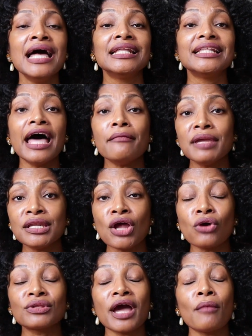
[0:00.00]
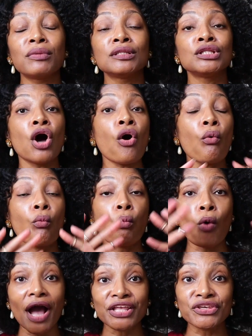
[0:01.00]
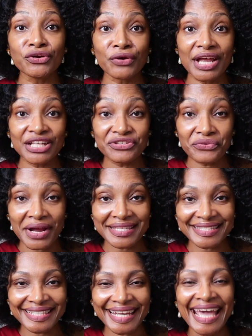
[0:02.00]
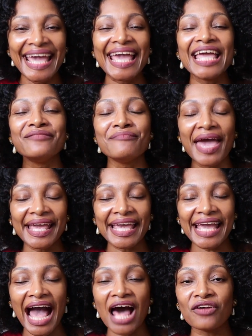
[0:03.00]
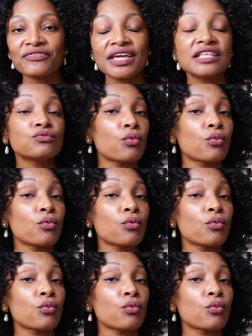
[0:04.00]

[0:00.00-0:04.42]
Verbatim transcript: Let me know know down below what you're interested in making out of these,